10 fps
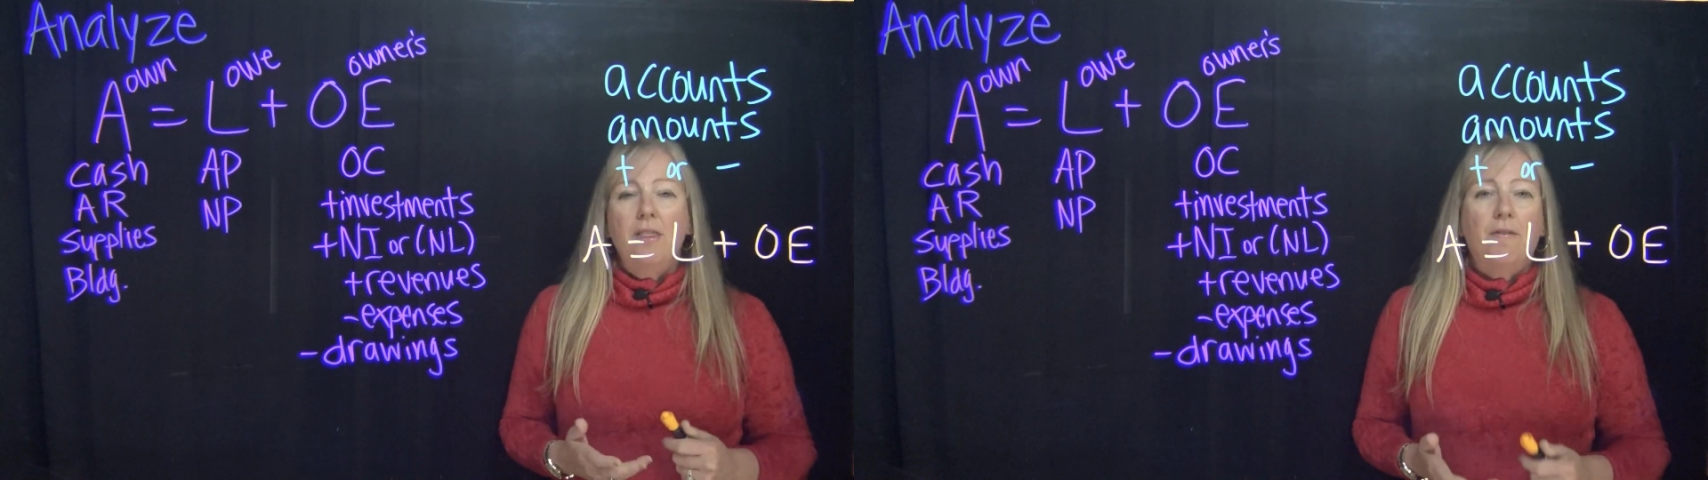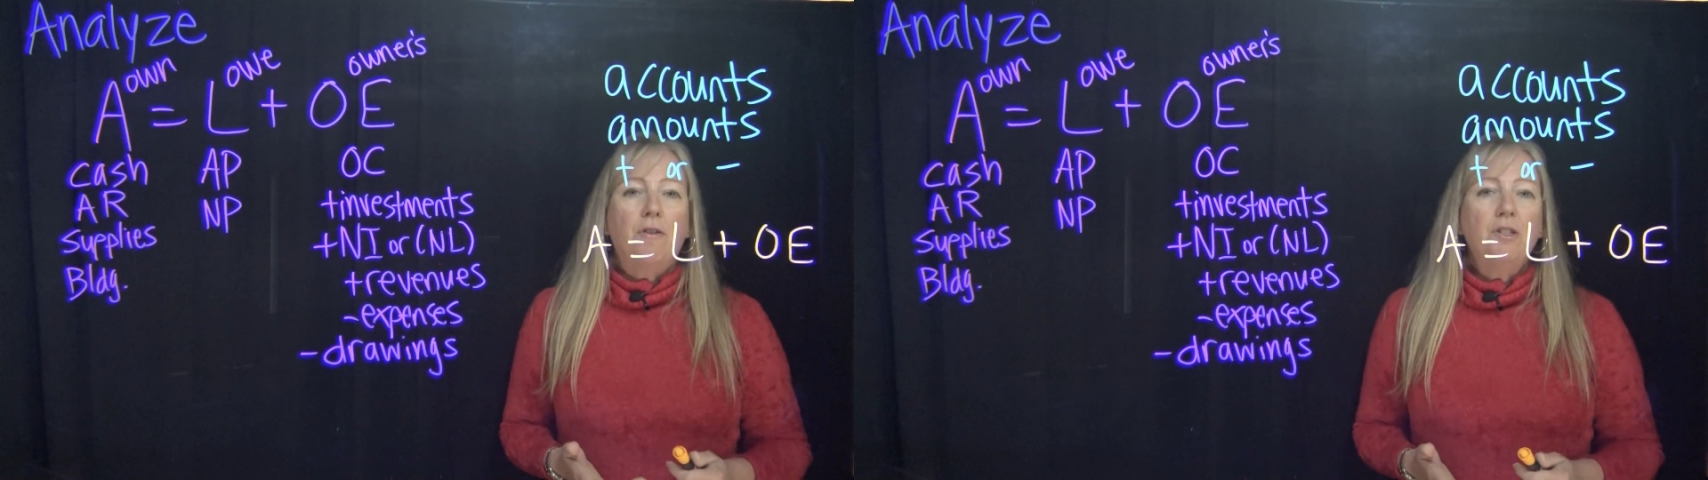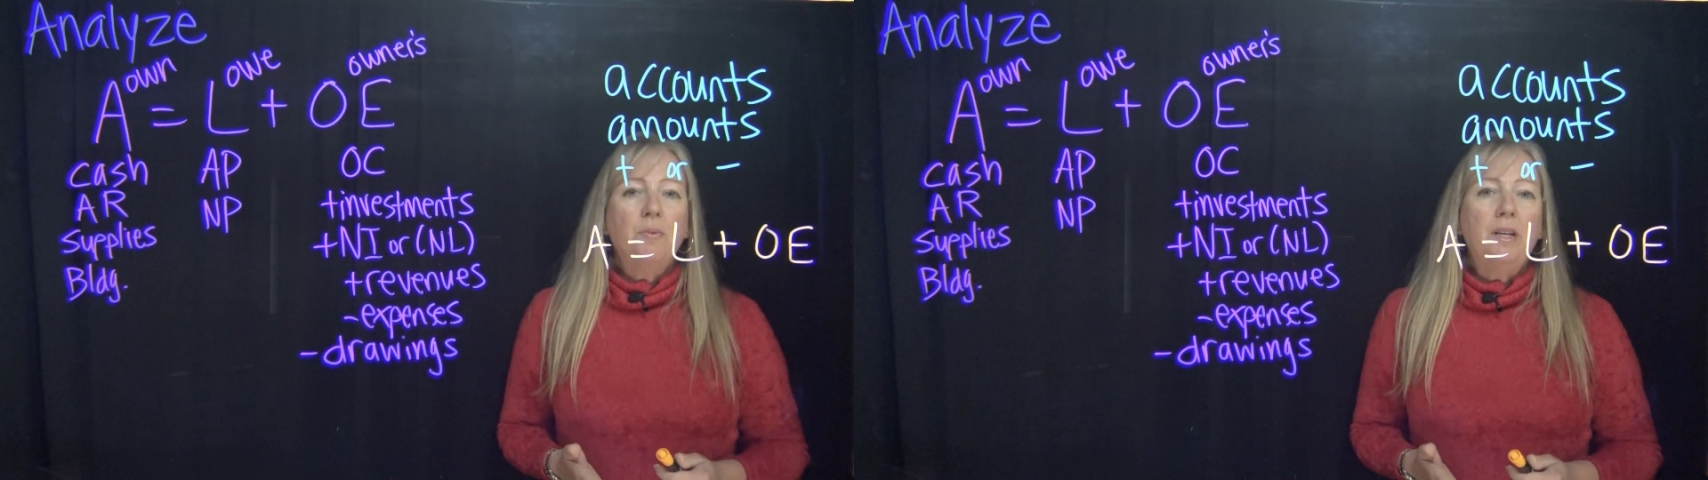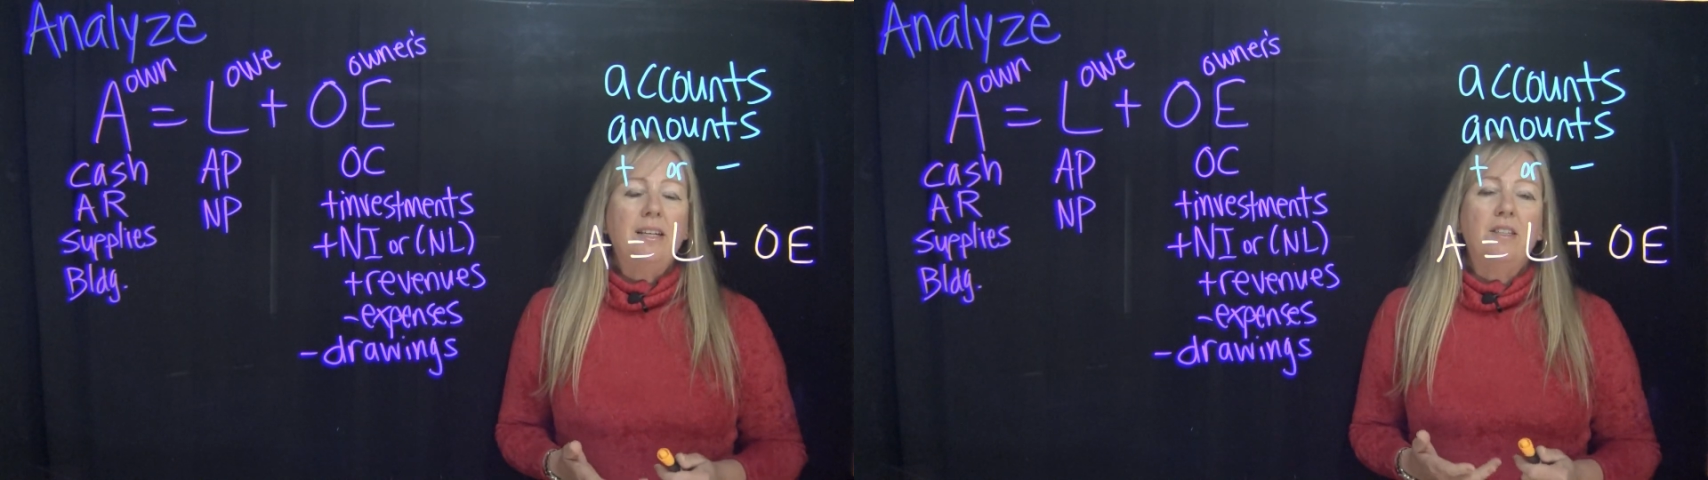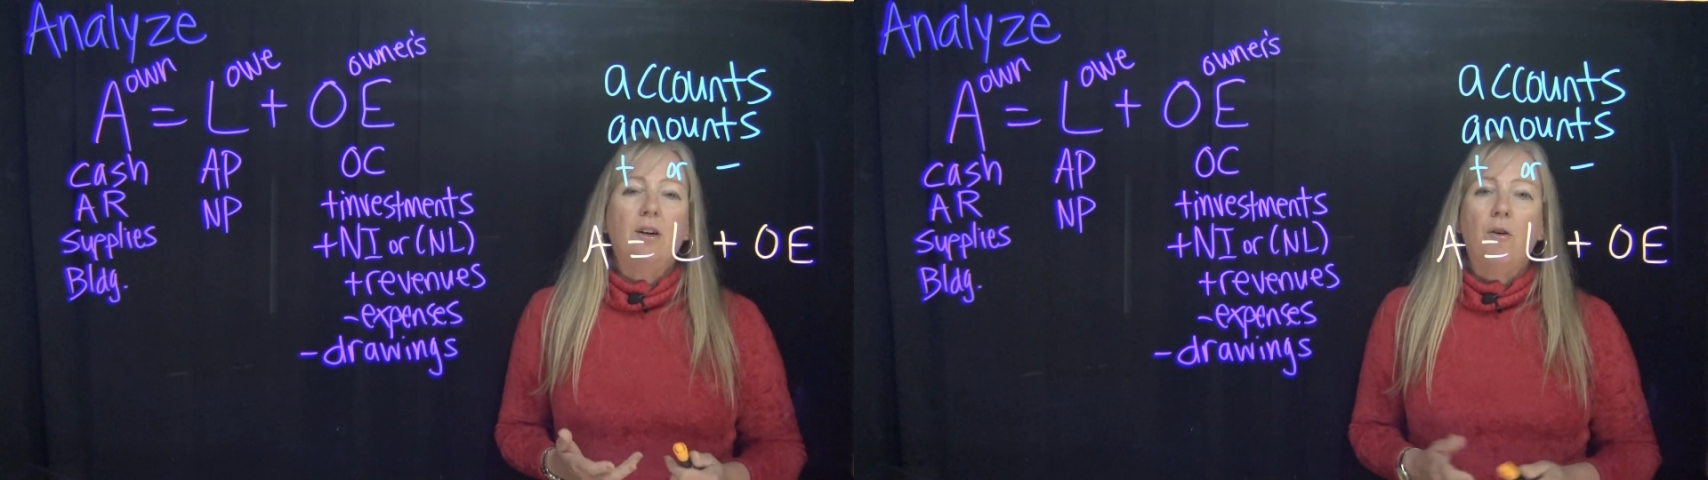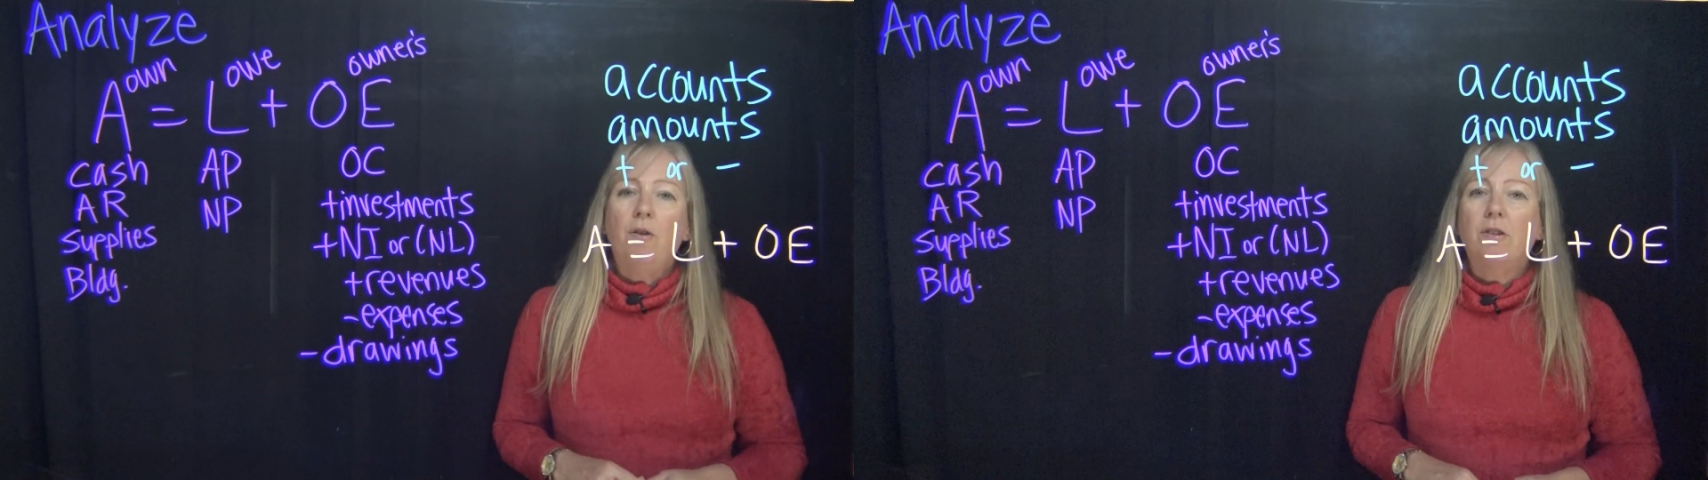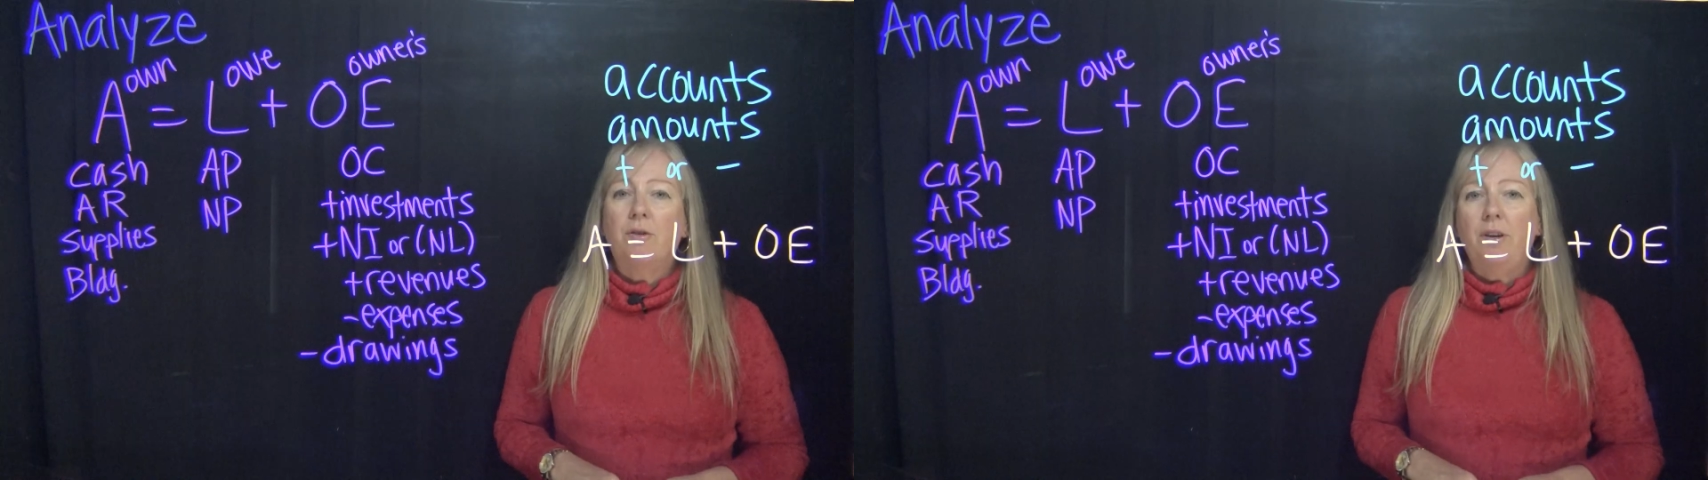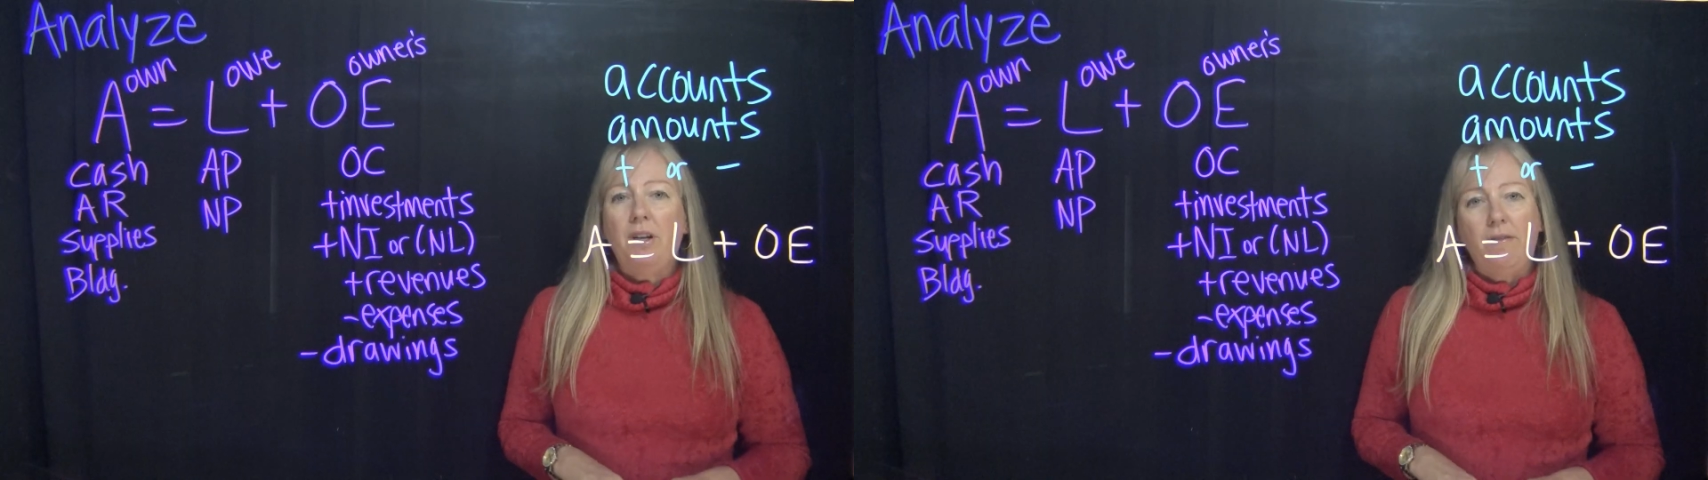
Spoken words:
The first one is the owner is going to